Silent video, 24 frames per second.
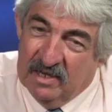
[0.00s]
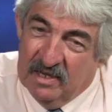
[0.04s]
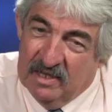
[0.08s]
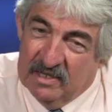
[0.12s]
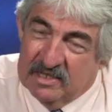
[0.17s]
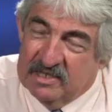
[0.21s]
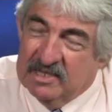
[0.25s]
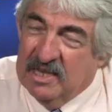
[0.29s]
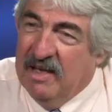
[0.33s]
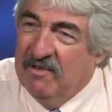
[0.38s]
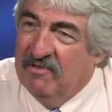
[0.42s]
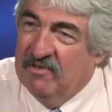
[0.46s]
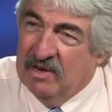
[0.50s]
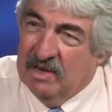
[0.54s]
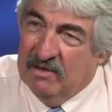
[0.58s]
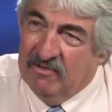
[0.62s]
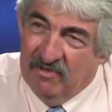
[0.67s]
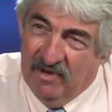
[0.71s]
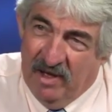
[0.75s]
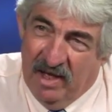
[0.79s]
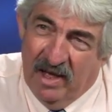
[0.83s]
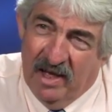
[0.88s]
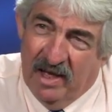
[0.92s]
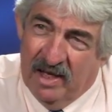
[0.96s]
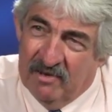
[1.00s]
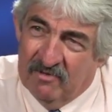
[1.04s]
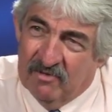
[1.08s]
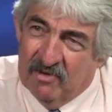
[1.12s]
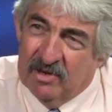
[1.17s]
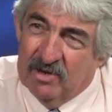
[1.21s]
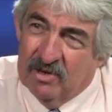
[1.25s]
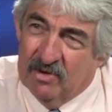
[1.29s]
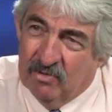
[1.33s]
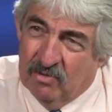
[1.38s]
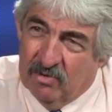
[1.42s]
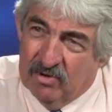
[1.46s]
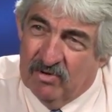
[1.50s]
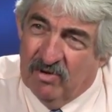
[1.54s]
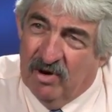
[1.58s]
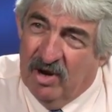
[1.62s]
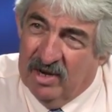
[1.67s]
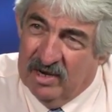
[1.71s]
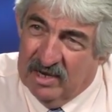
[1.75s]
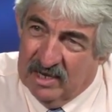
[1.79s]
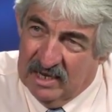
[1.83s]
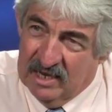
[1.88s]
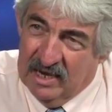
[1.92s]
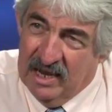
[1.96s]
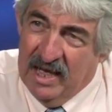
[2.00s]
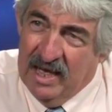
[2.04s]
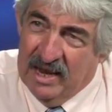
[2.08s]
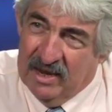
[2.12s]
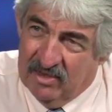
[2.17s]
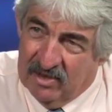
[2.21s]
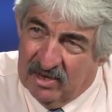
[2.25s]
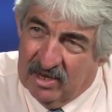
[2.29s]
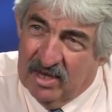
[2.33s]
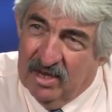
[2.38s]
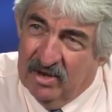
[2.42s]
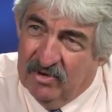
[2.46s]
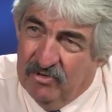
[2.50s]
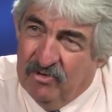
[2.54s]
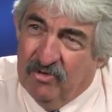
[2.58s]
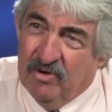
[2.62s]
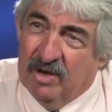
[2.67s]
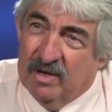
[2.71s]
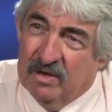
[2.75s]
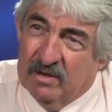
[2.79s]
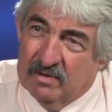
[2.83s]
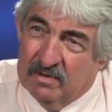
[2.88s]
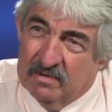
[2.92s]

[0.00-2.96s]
in 75, when you were trying to get out of the country,